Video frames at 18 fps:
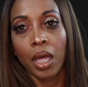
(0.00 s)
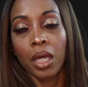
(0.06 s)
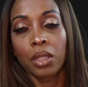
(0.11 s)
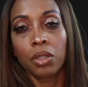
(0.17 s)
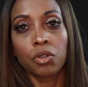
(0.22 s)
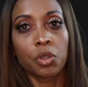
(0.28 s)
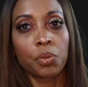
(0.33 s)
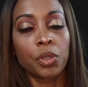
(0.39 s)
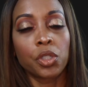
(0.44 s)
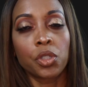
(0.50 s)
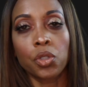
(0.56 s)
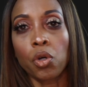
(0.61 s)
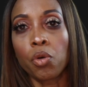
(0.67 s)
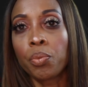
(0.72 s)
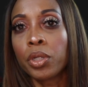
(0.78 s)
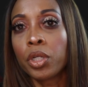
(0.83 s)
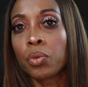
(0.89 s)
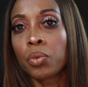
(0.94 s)
There's been so
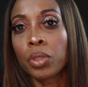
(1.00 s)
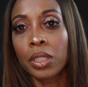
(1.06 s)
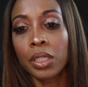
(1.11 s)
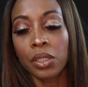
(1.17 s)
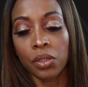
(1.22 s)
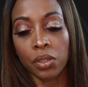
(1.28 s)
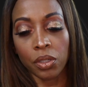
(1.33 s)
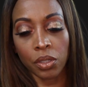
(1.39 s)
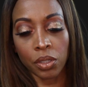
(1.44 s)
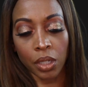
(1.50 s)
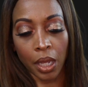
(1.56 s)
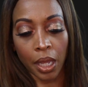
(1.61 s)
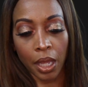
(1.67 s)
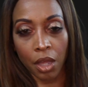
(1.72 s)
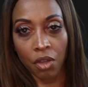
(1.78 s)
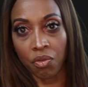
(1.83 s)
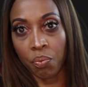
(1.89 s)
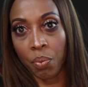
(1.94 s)
many releases I
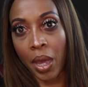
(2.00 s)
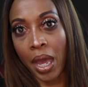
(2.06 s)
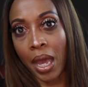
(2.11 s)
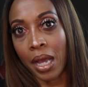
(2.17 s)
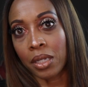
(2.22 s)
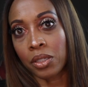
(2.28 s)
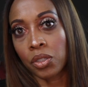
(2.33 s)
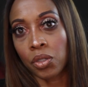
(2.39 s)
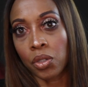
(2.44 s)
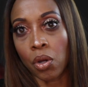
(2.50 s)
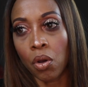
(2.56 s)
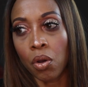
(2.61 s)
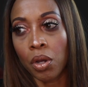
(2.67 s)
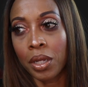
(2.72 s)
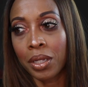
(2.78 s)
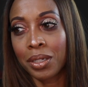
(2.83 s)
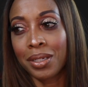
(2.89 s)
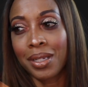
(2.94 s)
have passed
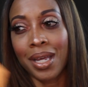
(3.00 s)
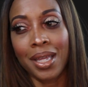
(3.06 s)
on.